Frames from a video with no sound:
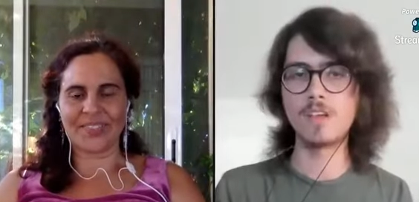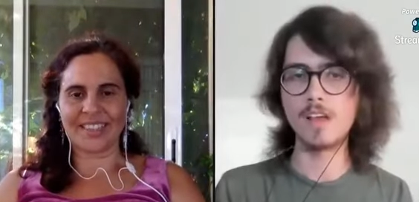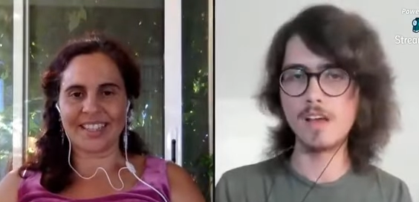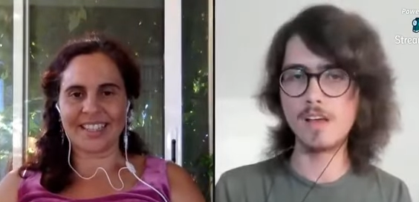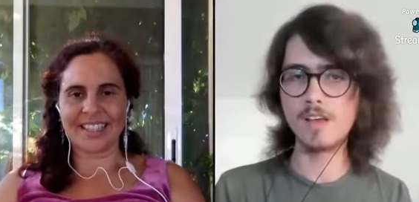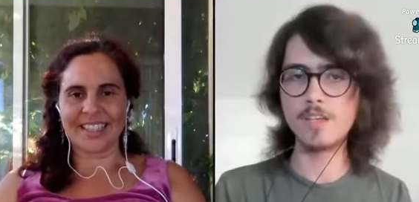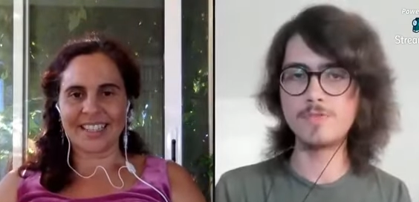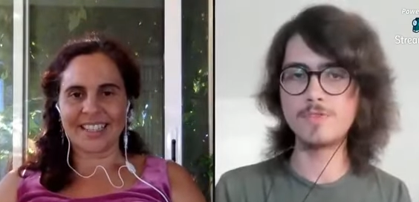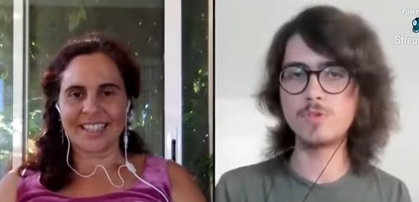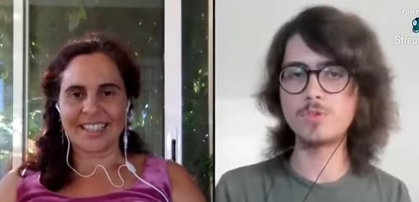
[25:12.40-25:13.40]

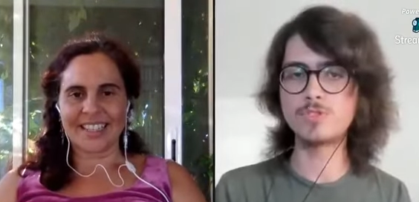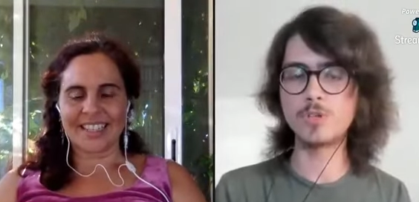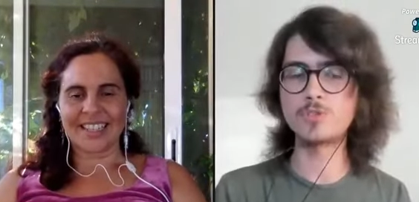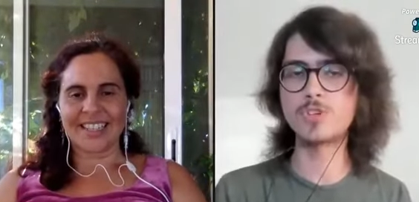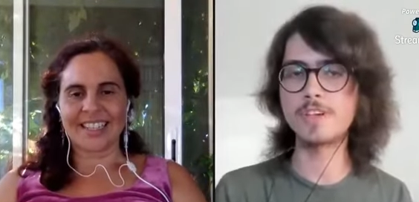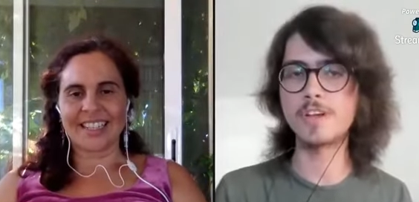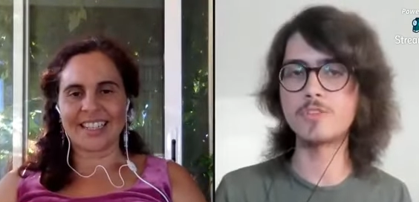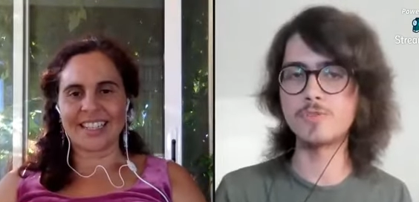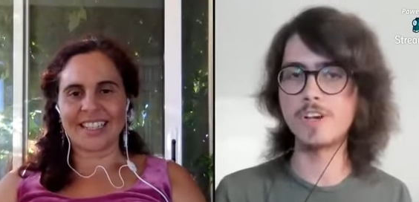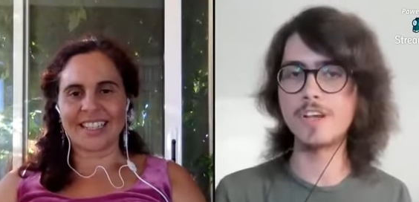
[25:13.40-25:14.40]
Speaker 1: If you search
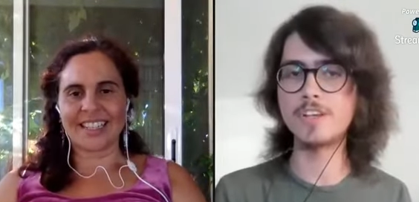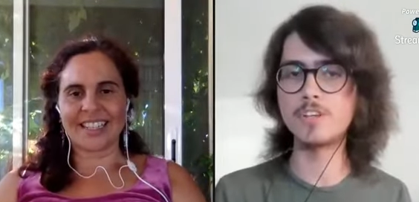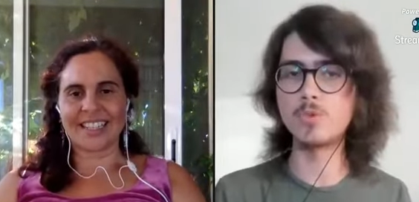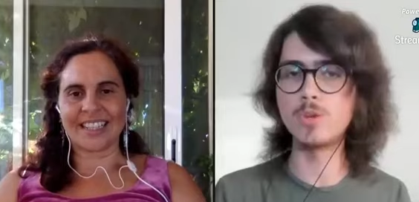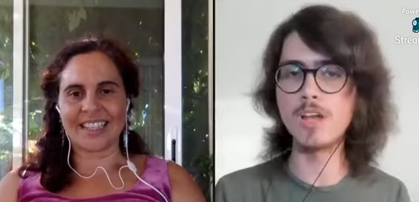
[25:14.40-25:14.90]
Ricardo Ferreira, you'll